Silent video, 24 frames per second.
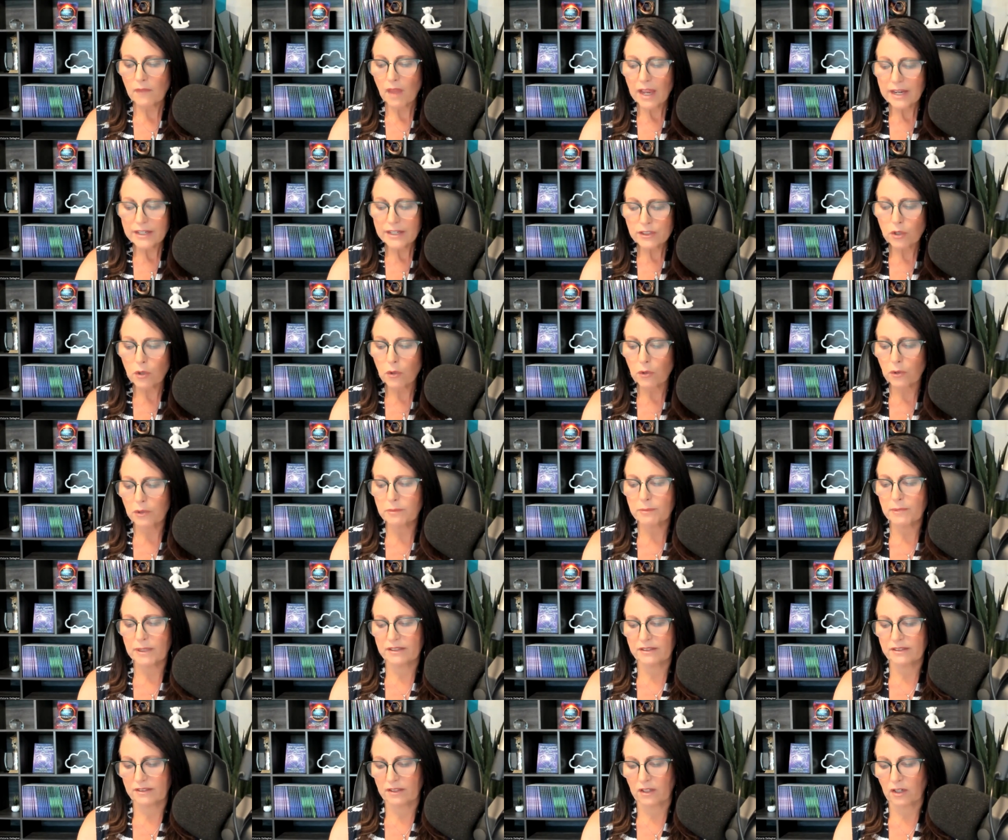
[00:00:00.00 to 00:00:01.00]
i told
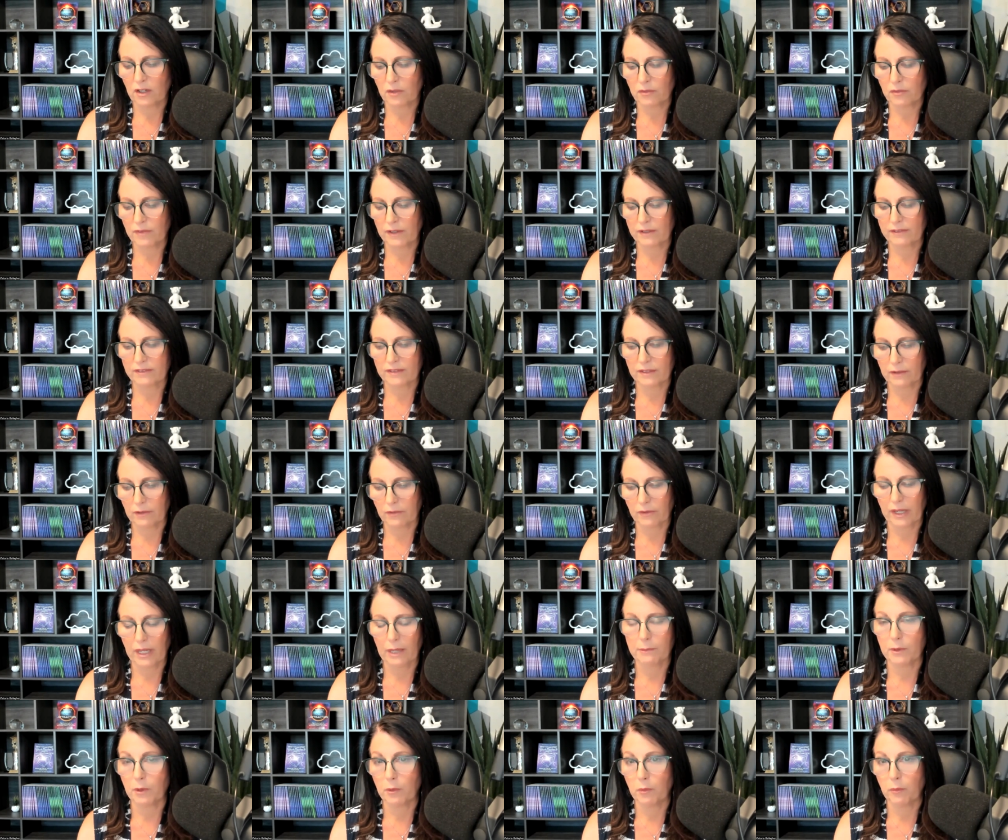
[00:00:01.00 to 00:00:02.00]
myself i said okay
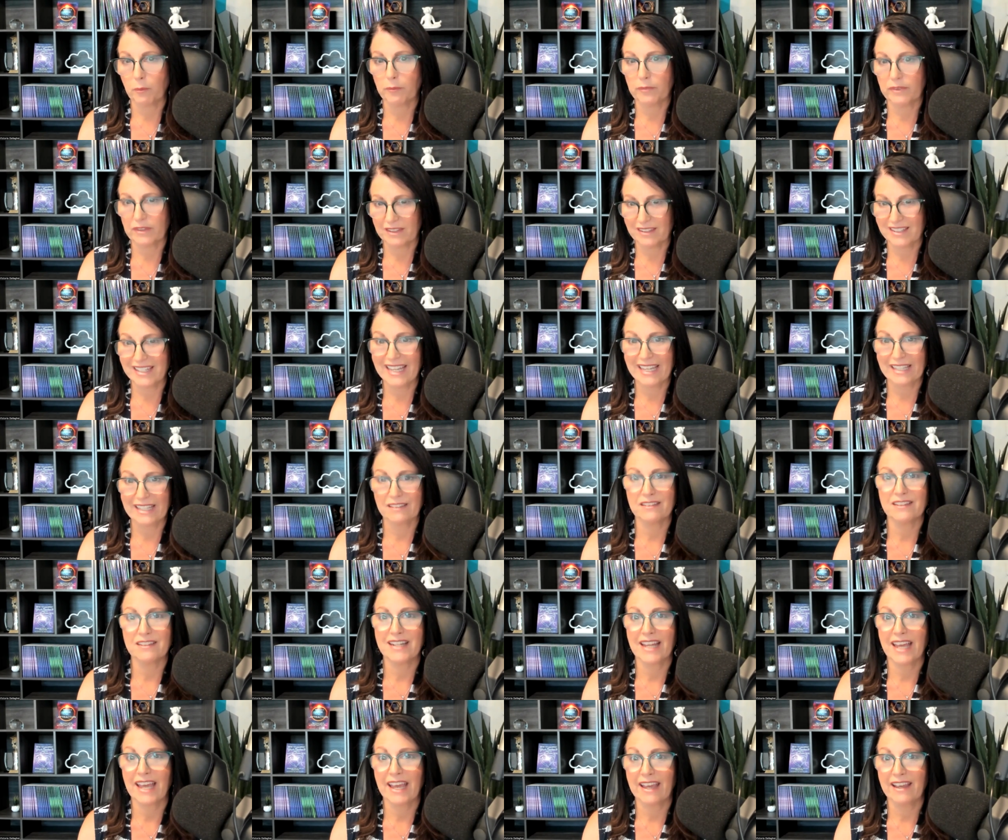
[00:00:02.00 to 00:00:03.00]
i'm gonna today is the
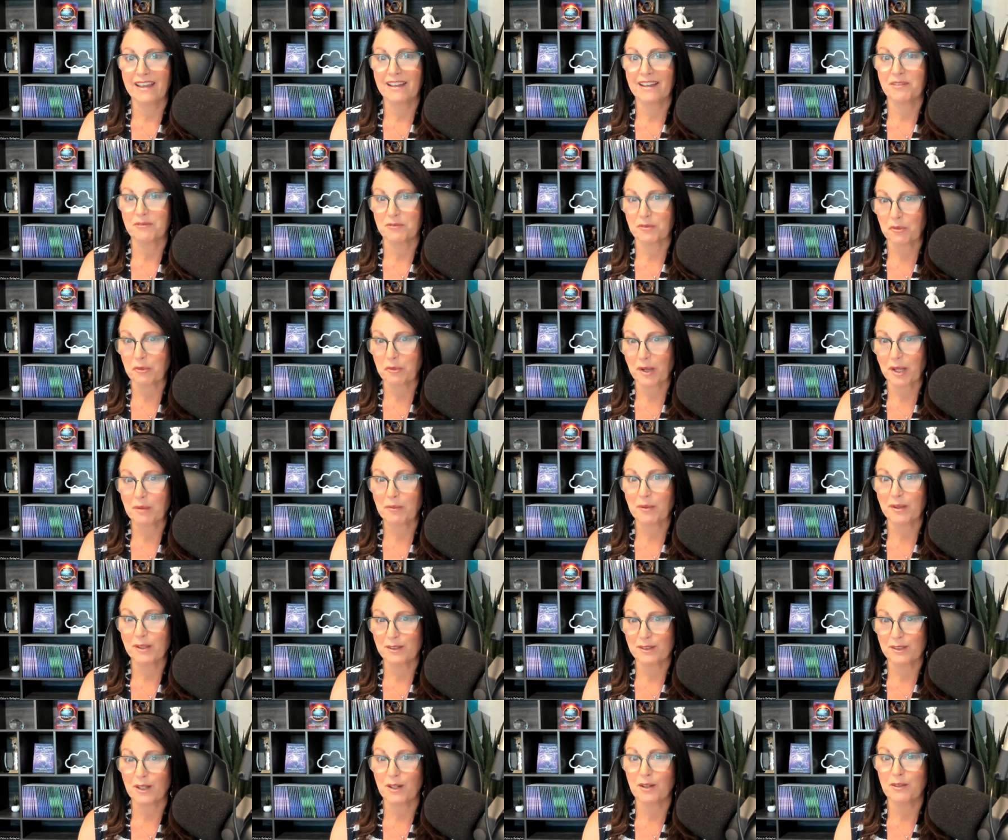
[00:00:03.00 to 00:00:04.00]
day i'm gonna weigh
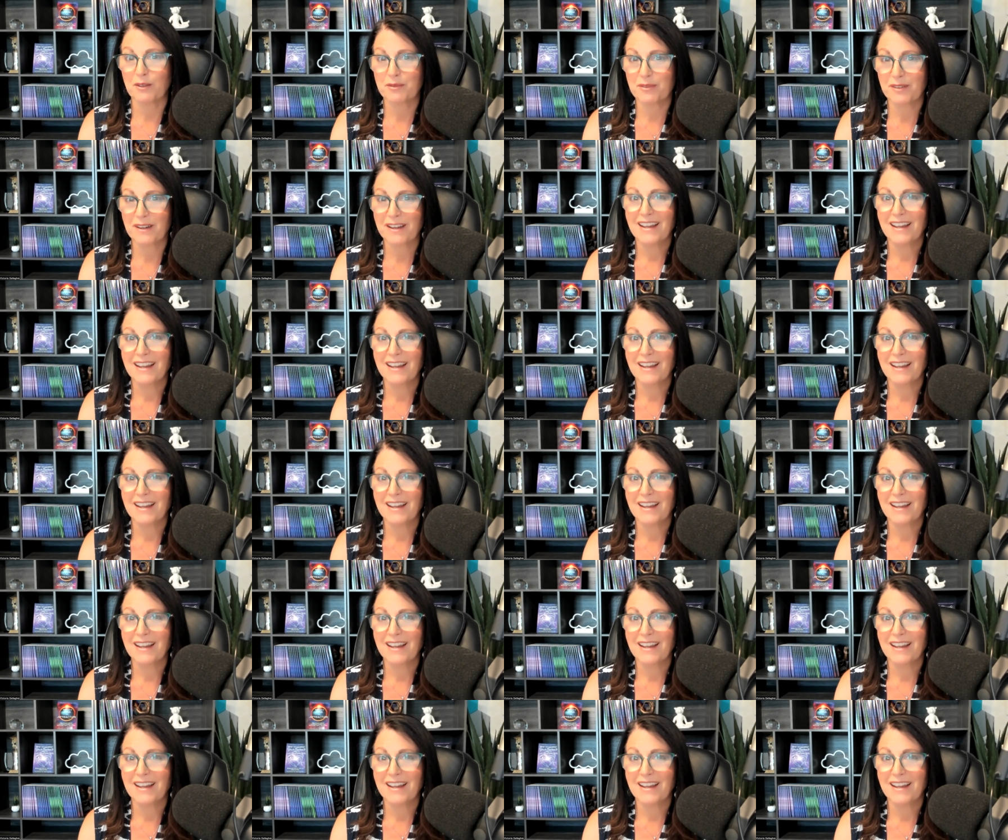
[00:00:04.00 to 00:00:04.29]
myself